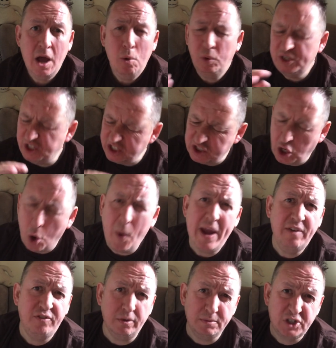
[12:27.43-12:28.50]
which is going
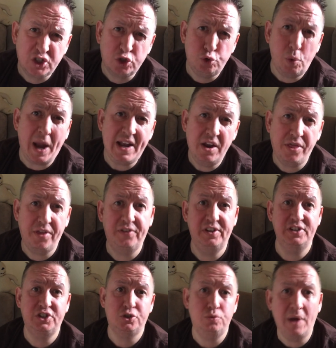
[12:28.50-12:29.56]
from strength to
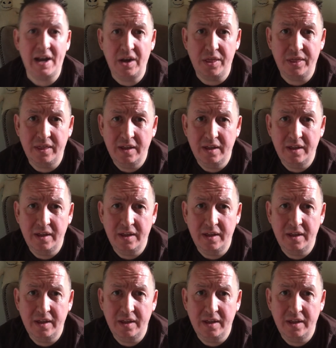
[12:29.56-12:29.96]
strength.